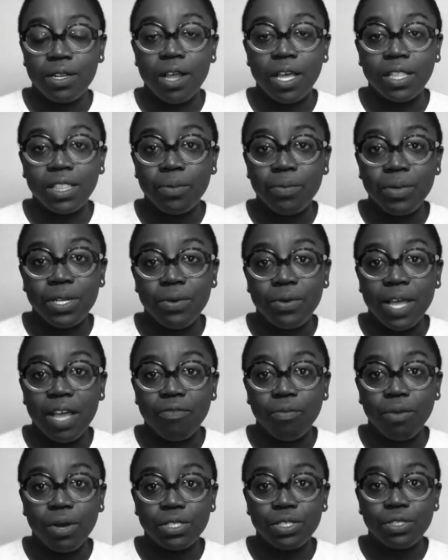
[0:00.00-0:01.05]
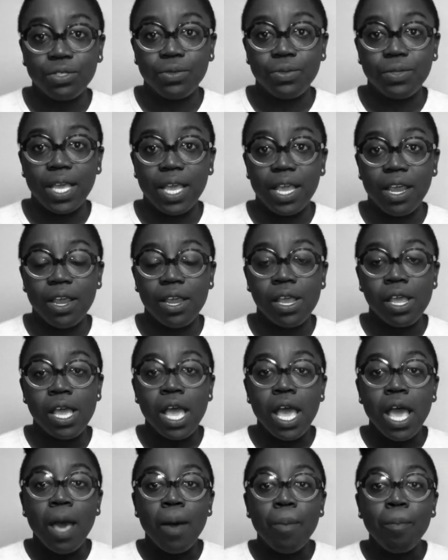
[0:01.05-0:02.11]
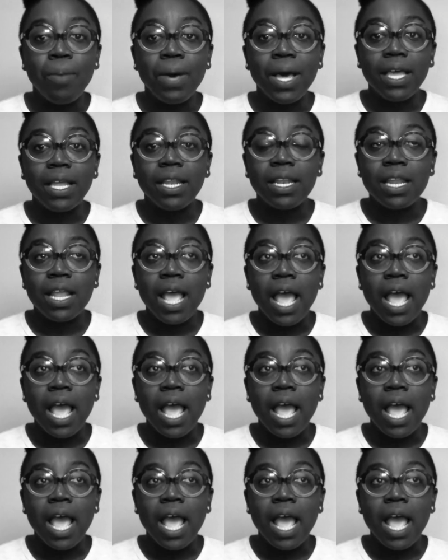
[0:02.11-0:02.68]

not that we don't have work to do there, but